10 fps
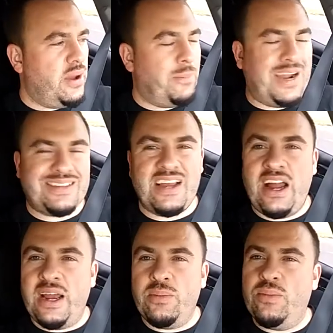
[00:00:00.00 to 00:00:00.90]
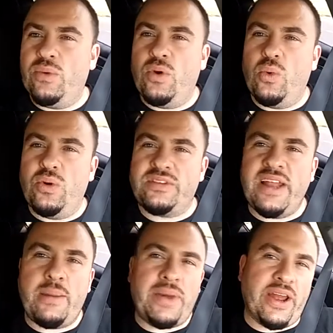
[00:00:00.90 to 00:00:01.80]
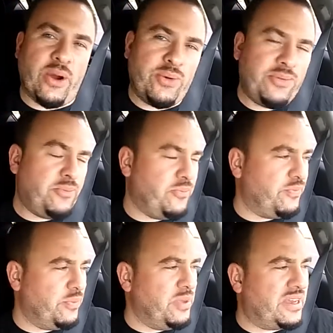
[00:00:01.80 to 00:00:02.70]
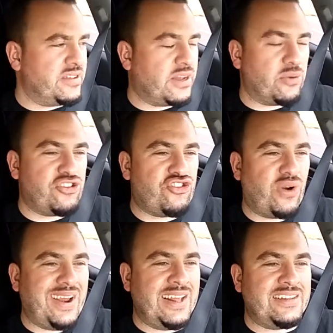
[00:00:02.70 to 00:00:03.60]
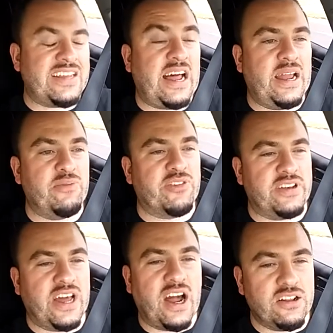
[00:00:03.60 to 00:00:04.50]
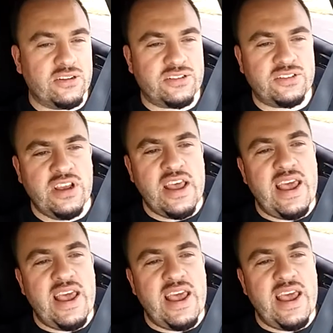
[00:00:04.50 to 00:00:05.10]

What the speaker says: my time was not my own, because I was trading time for dollars,